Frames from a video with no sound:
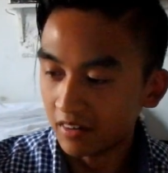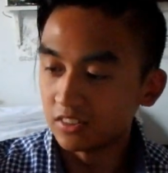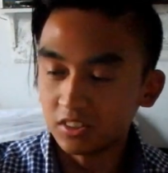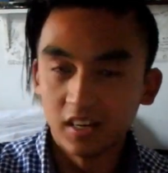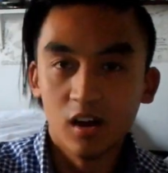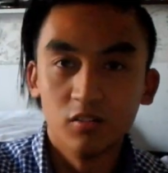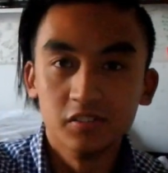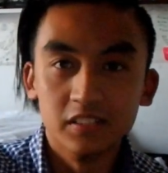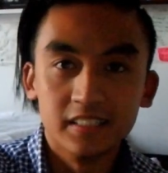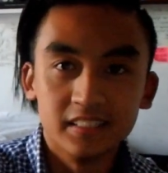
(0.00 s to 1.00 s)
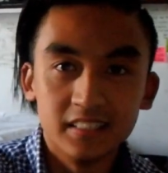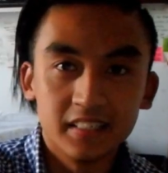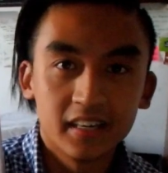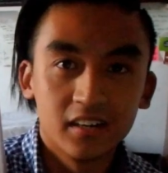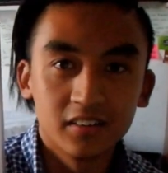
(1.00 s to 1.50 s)
There's an Alphalete
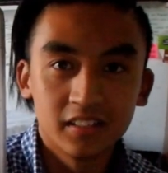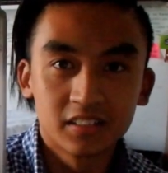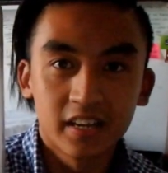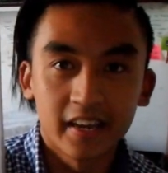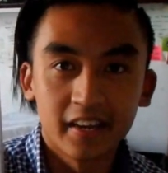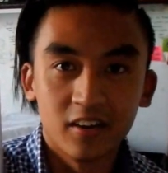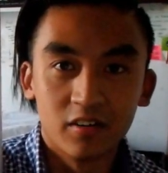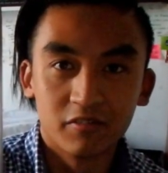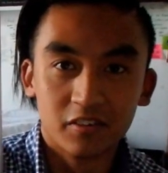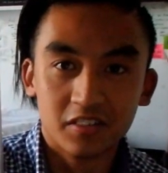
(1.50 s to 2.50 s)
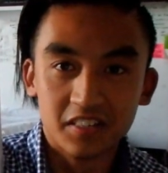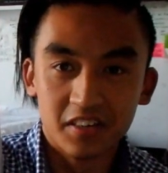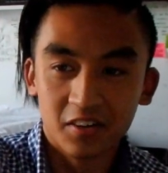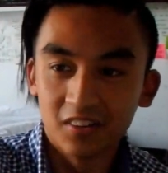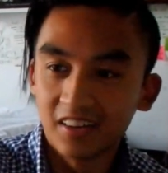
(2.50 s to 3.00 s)
decal that's hanging on for
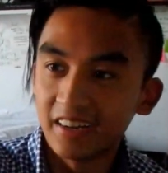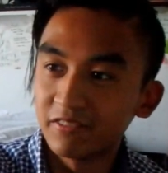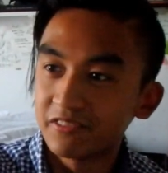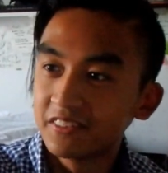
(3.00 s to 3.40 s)
dear life.